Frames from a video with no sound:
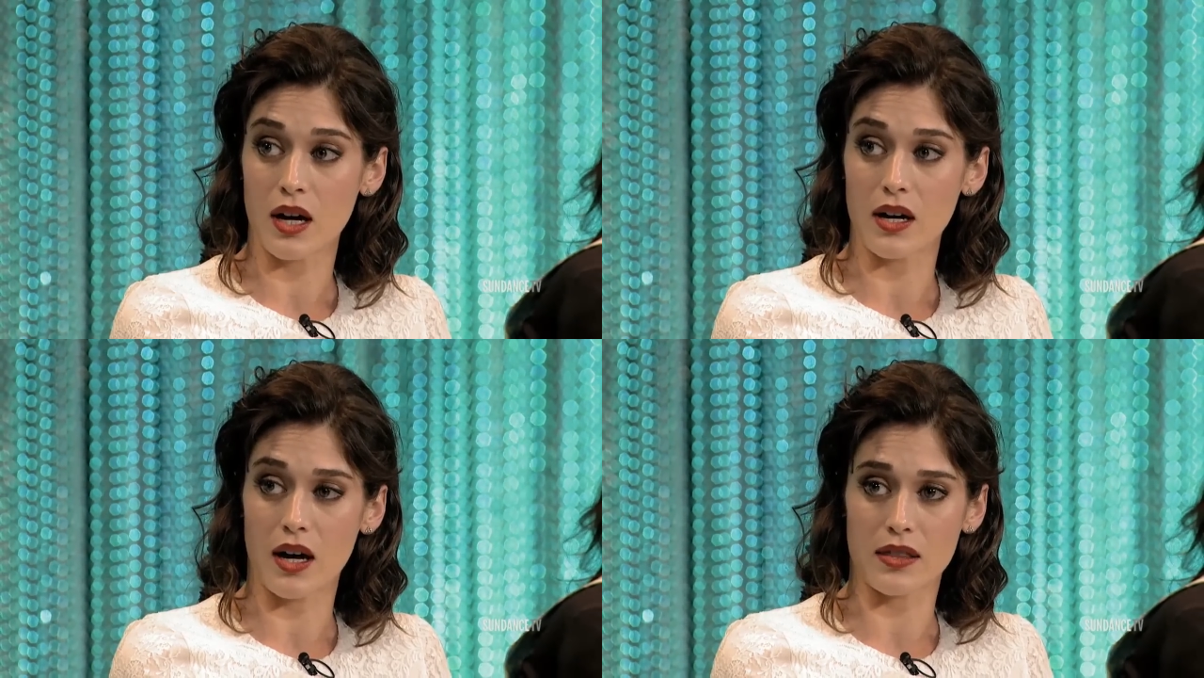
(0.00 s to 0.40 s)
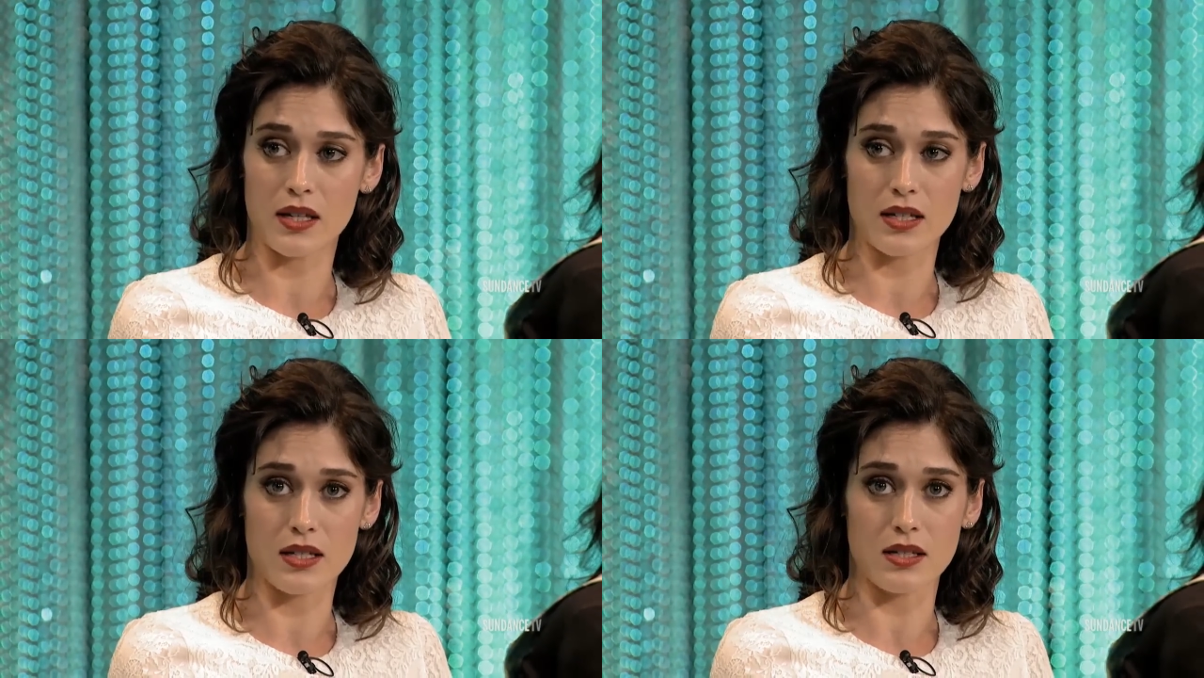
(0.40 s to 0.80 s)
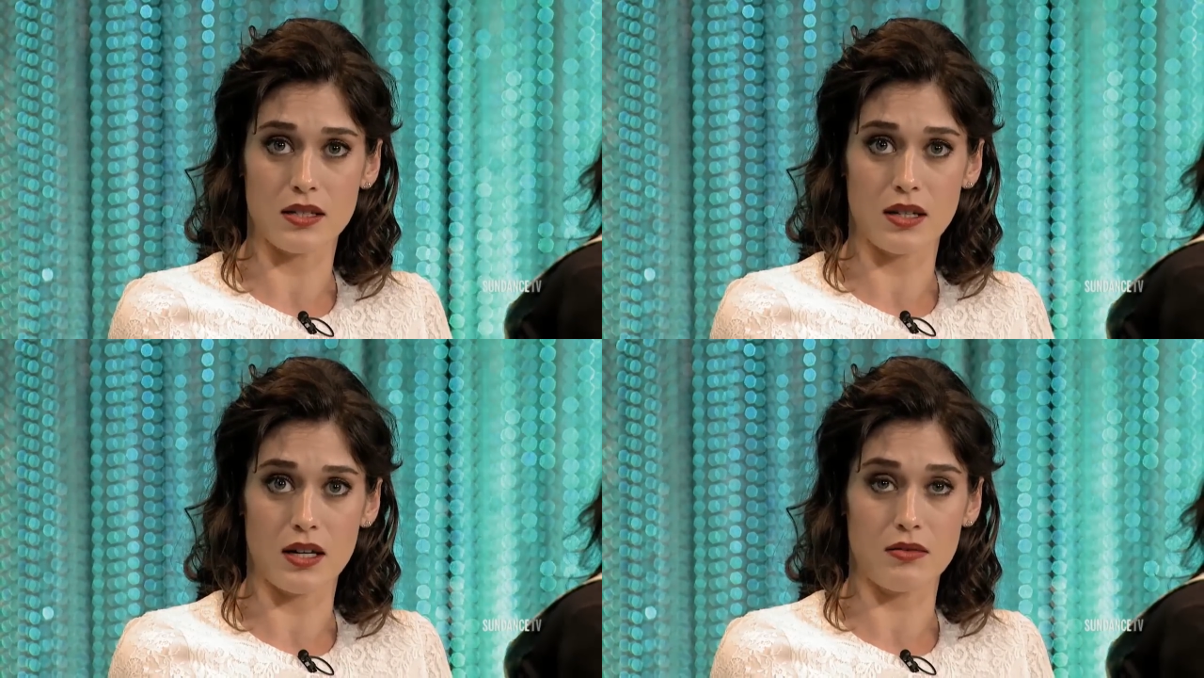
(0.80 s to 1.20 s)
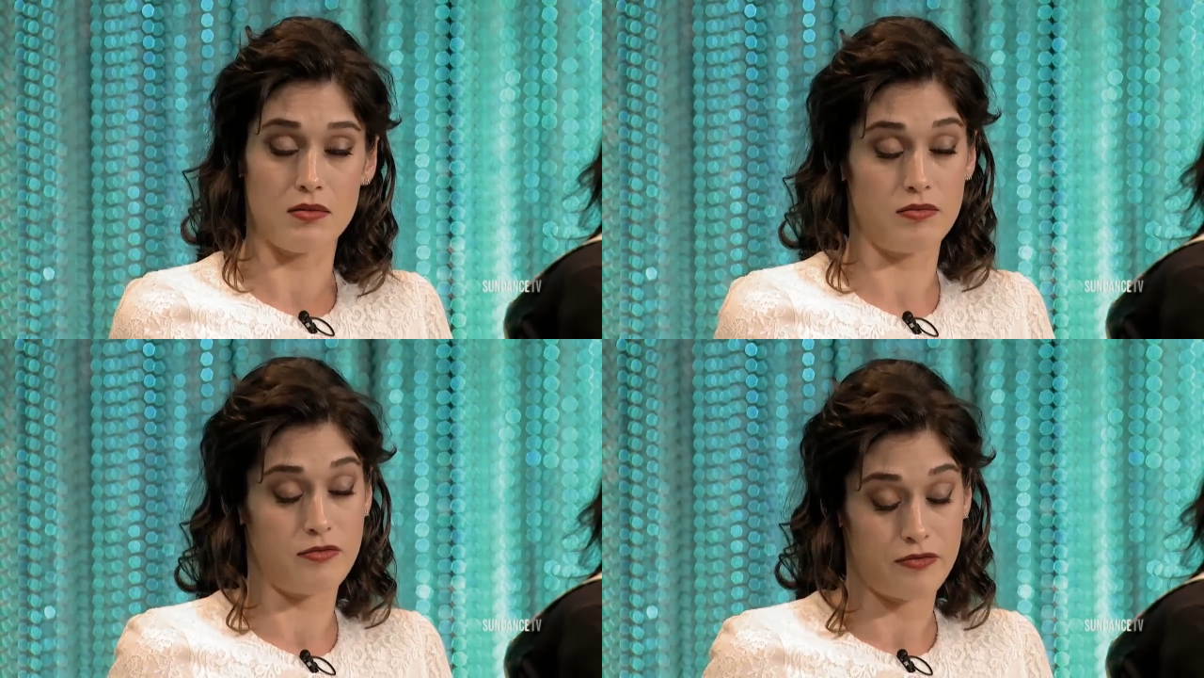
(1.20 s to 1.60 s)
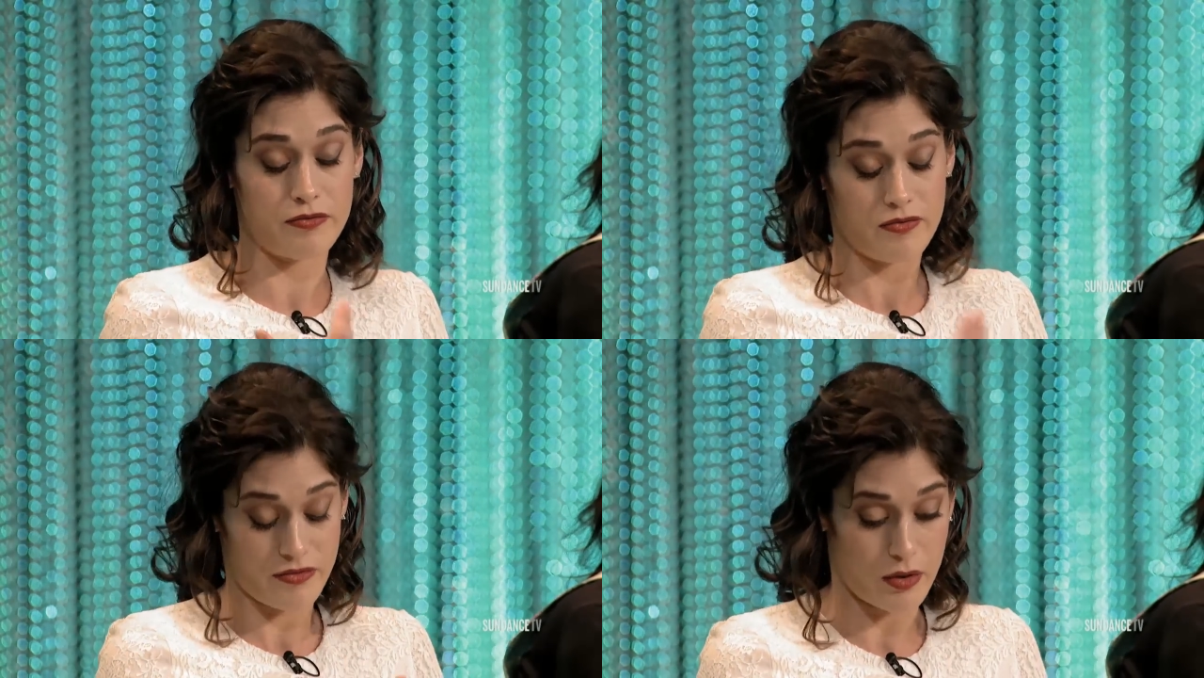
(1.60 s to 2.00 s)
I, I think as a,
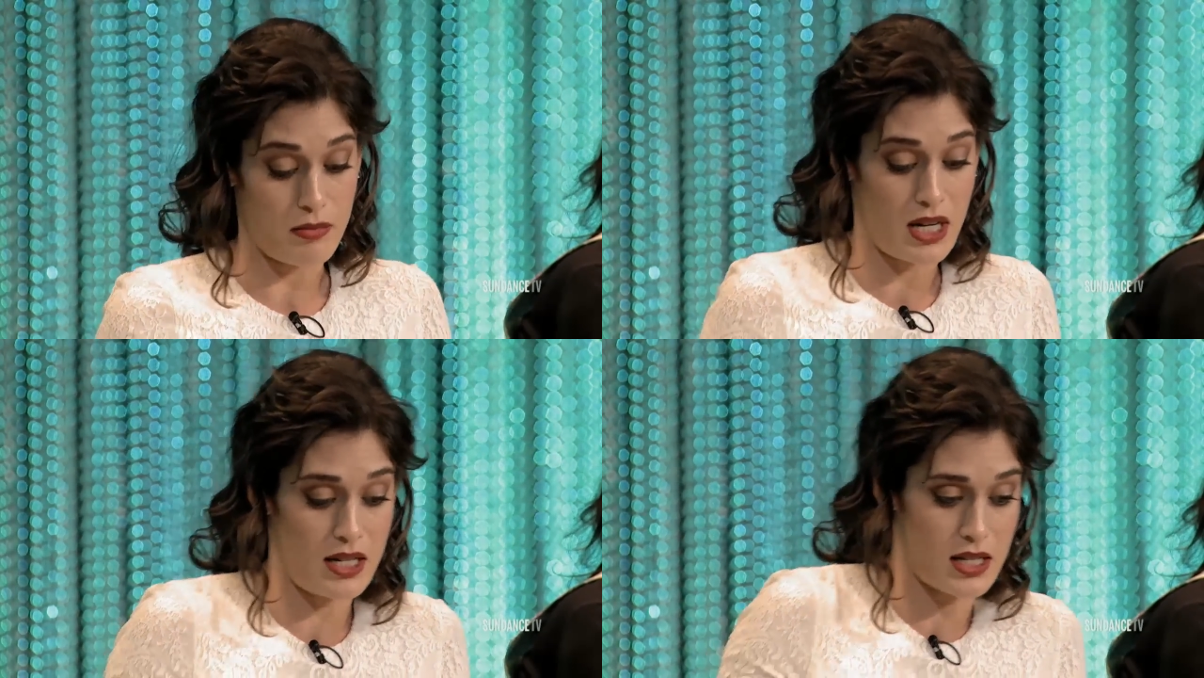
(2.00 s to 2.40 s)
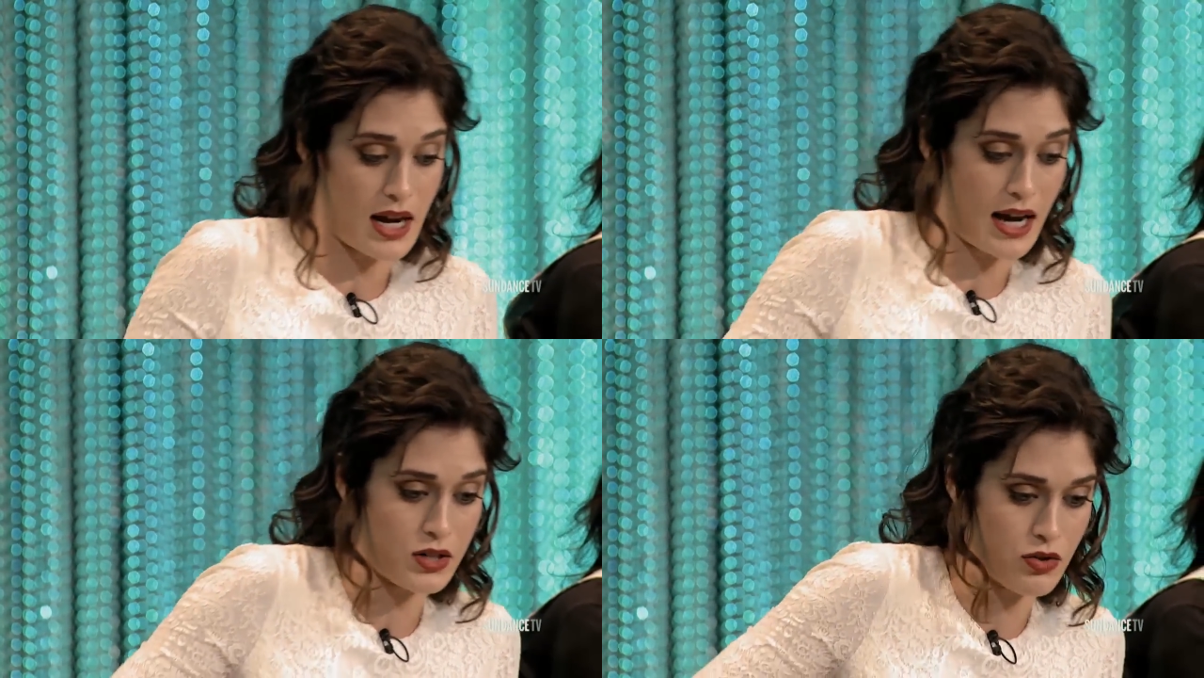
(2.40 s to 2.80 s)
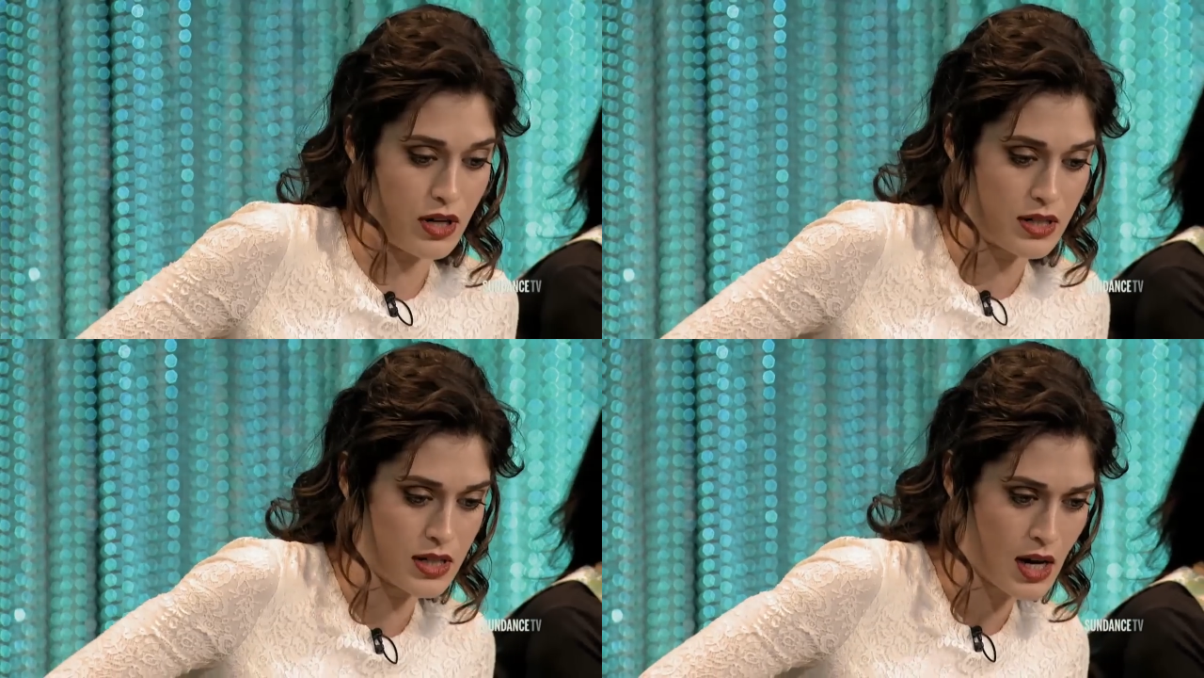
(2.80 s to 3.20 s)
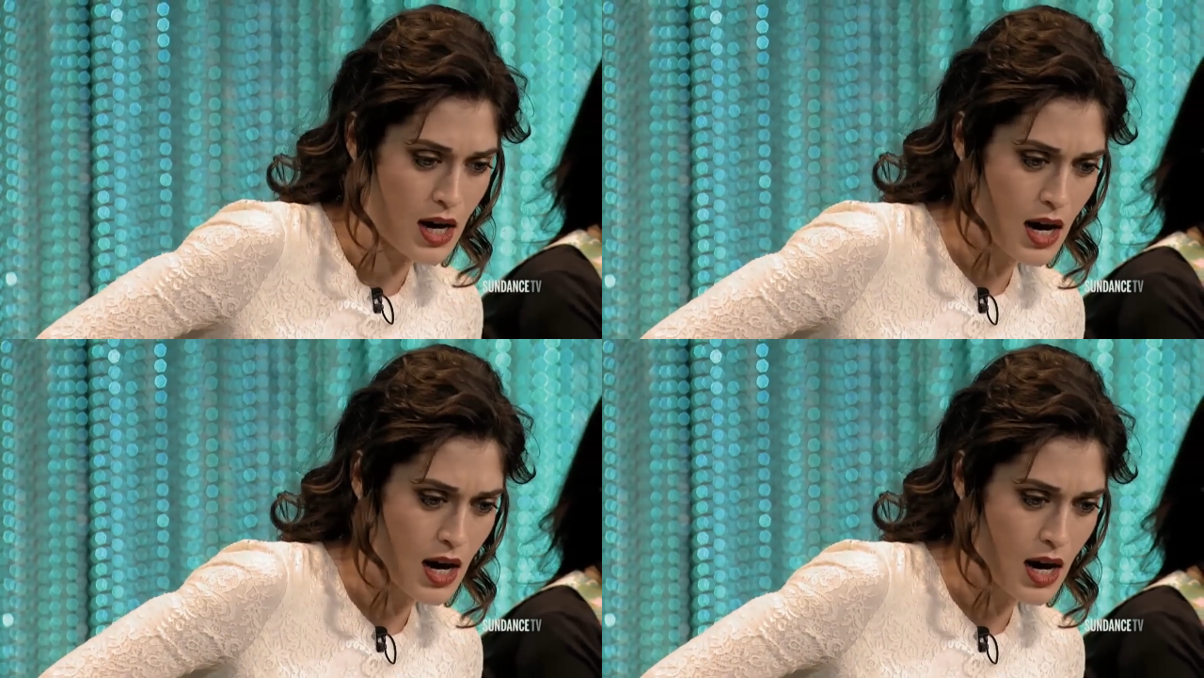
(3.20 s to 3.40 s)
a, for me as an actress,